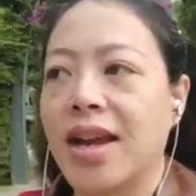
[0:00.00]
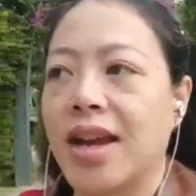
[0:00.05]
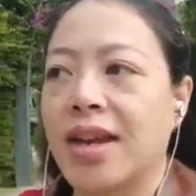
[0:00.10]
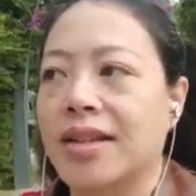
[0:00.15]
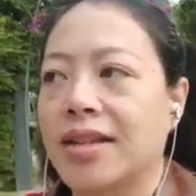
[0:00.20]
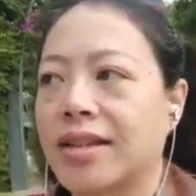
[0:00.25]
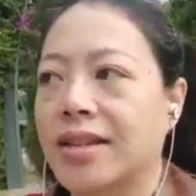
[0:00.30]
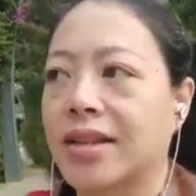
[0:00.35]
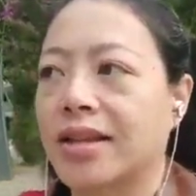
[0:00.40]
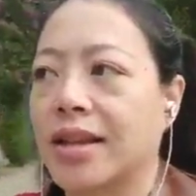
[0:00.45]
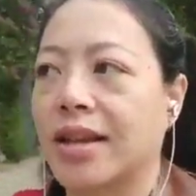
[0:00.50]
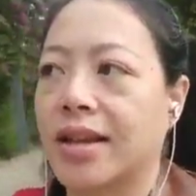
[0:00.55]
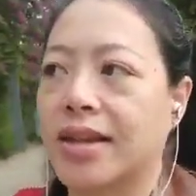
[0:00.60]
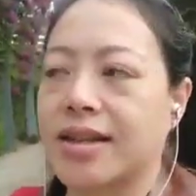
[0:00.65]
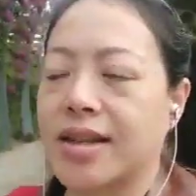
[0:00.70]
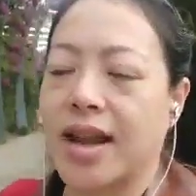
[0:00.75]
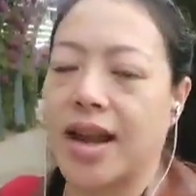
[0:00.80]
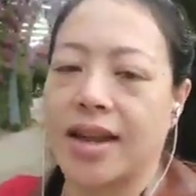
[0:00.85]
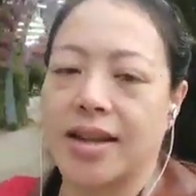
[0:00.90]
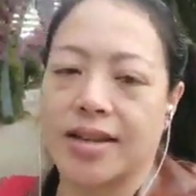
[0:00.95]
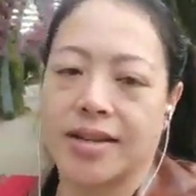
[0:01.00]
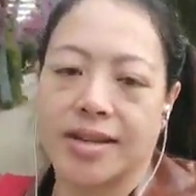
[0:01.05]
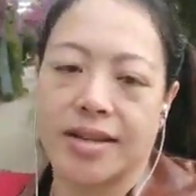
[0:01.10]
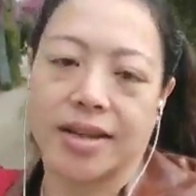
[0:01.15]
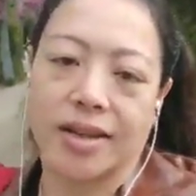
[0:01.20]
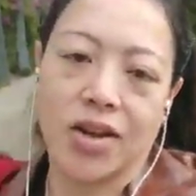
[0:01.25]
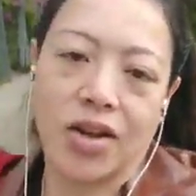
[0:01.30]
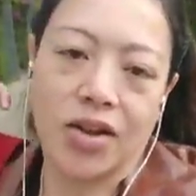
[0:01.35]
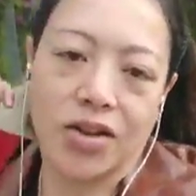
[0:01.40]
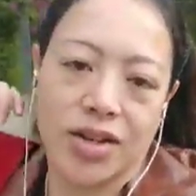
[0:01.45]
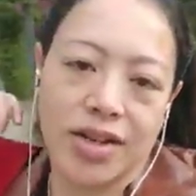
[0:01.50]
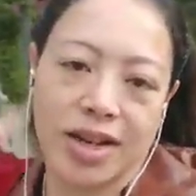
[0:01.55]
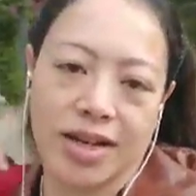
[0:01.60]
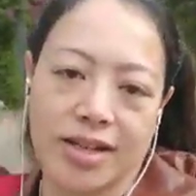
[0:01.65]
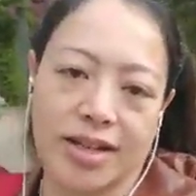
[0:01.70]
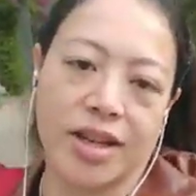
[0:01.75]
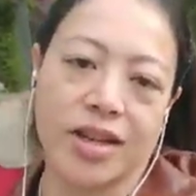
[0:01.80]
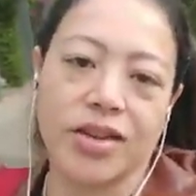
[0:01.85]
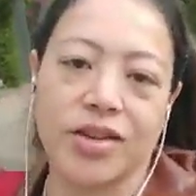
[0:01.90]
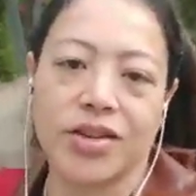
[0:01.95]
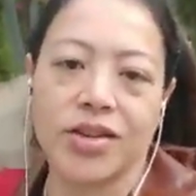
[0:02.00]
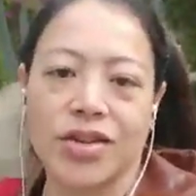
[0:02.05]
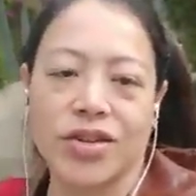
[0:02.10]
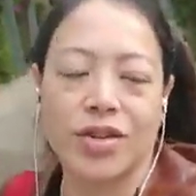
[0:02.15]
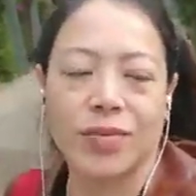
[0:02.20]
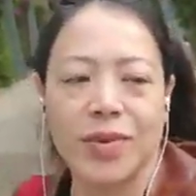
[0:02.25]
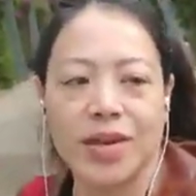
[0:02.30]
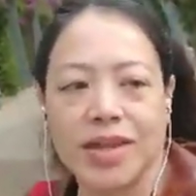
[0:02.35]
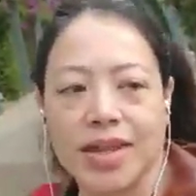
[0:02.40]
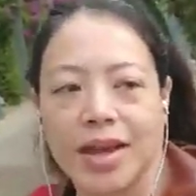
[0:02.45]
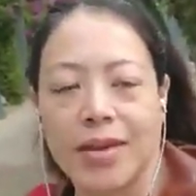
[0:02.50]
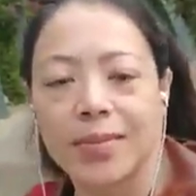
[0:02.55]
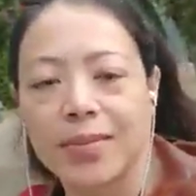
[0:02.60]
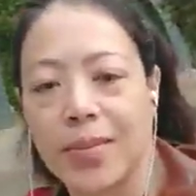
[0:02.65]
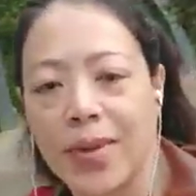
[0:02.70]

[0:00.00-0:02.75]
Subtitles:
It's the intent and context that you use them in that